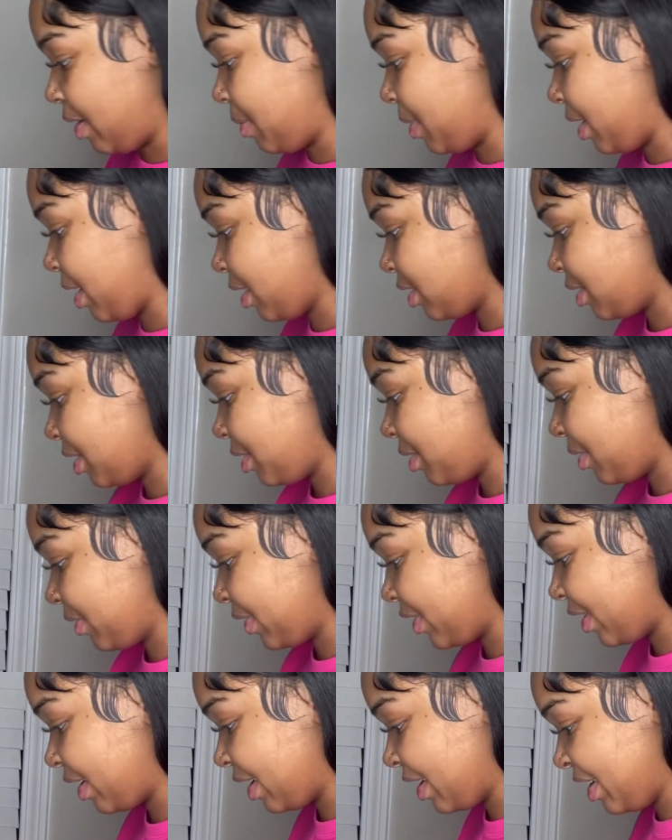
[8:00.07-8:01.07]
me. I saw you over there
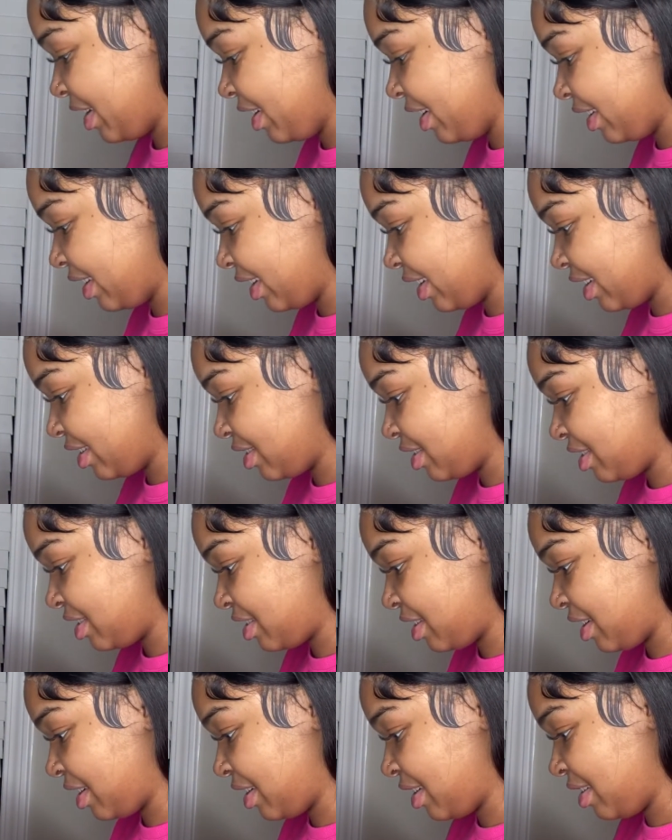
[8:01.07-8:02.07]
giggling and
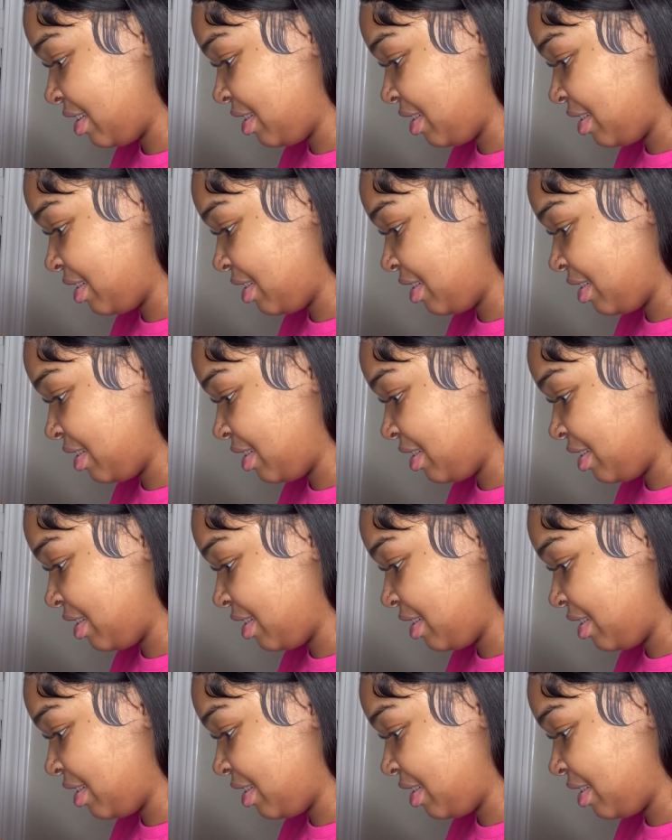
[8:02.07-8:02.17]
shit.